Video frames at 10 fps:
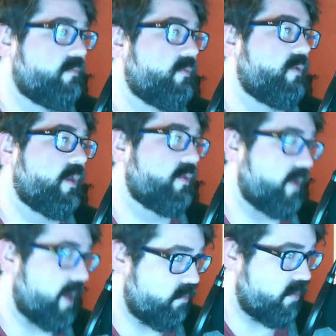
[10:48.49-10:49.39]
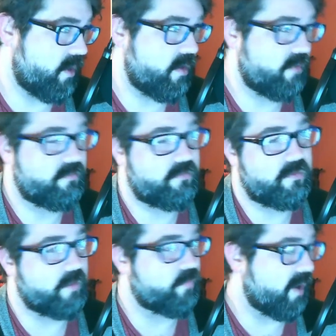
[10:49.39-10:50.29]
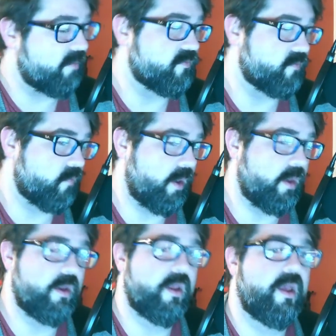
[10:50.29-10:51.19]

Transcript: you like The Nightmare, you like Primal Screen,